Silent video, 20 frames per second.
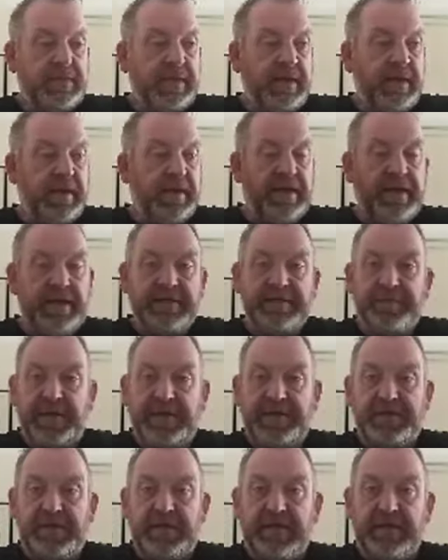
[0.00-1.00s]

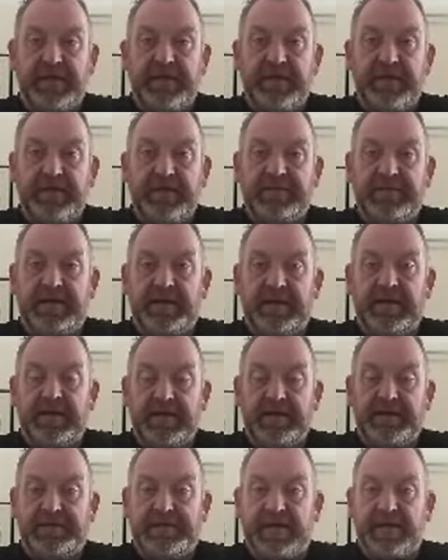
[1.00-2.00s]
especially
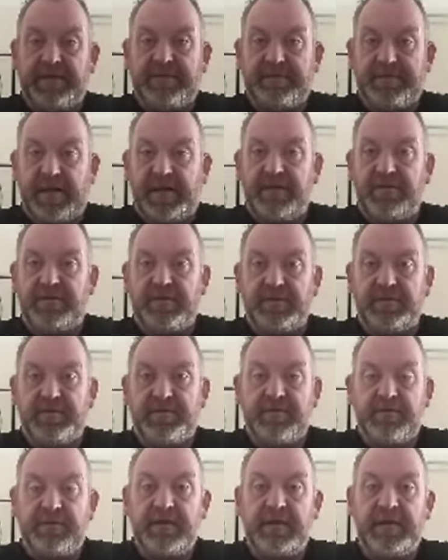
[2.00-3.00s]
state-sanctioned
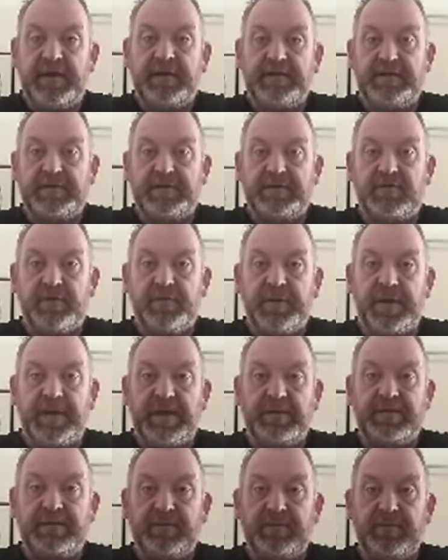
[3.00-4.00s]

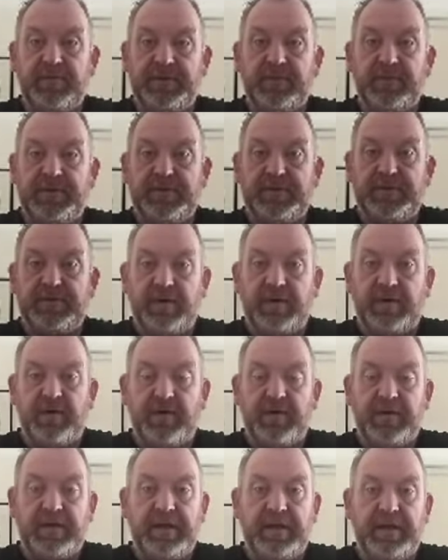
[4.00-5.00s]
discrimination, which we are
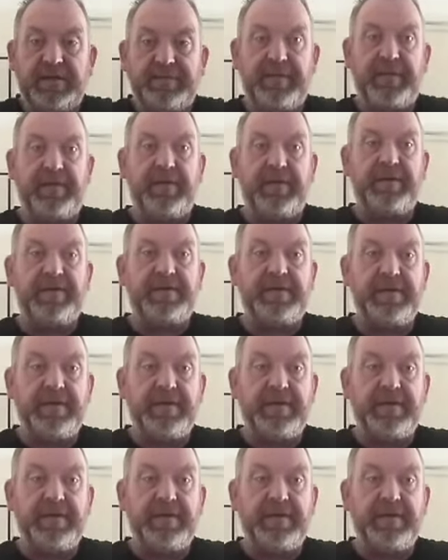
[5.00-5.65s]
currently experiencing.